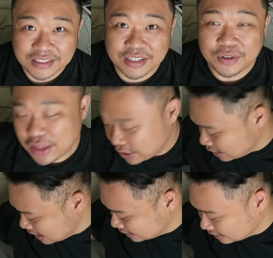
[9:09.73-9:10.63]
So thank
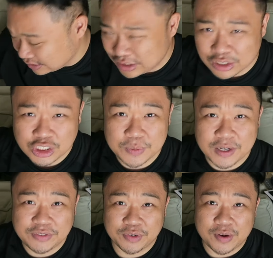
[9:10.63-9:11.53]
you guys so, so
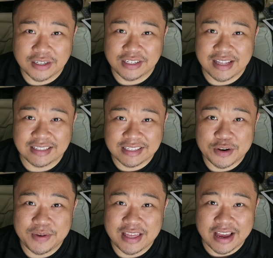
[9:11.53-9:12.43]
much for watching. That's
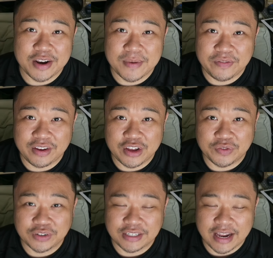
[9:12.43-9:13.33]
going to be the end of my
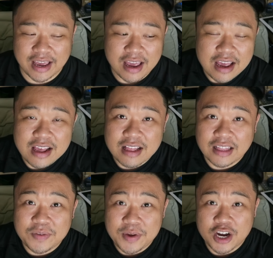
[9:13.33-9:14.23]
video for today.
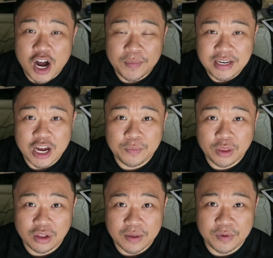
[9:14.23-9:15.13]
Leave me a comment down
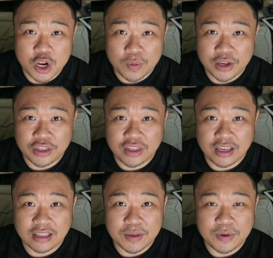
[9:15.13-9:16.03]
below. Let me know what you
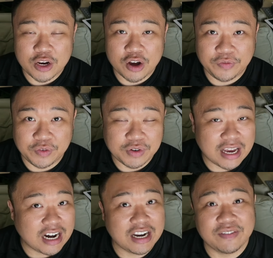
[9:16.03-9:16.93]
think. Let me know if you've
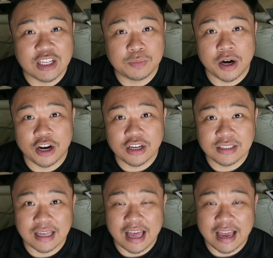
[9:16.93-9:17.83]
tried any of these
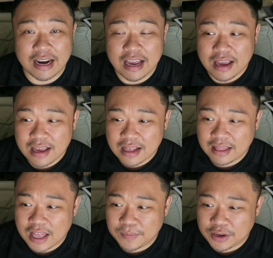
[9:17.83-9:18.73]
products. And
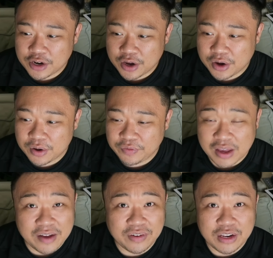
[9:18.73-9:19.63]
let me know if
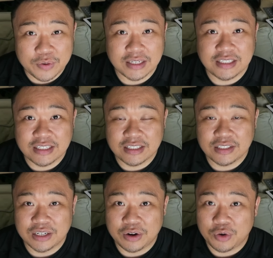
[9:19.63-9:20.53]
you have any
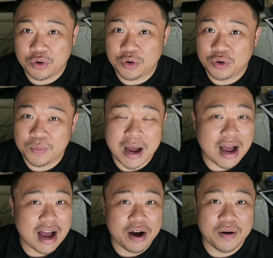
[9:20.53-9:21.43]
questions or
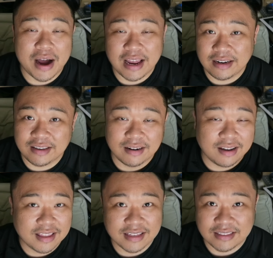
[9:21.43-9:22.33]
about how I did
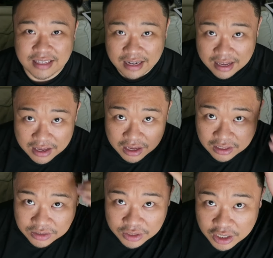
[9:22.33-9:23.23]
all this and
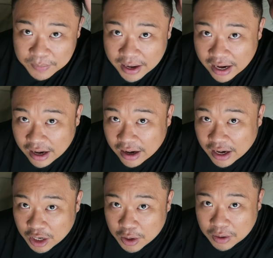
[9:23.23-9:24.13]
straightened my
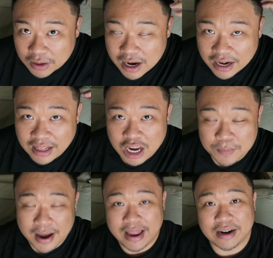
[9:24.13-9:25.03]
hair and kind of
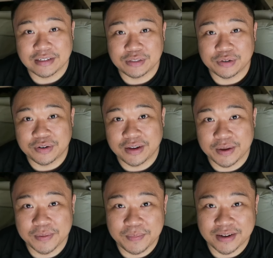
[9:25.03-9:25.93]
like my hair
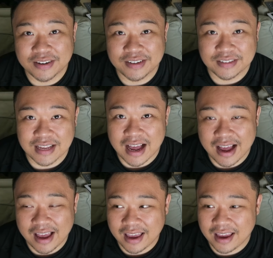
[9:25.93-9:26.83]
story because
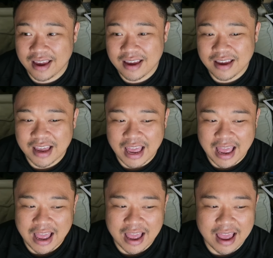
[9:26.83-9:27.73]
I
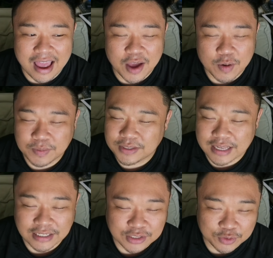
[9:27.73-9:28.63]
am
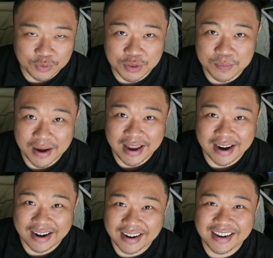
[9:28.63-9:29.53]
obsessed with my hair.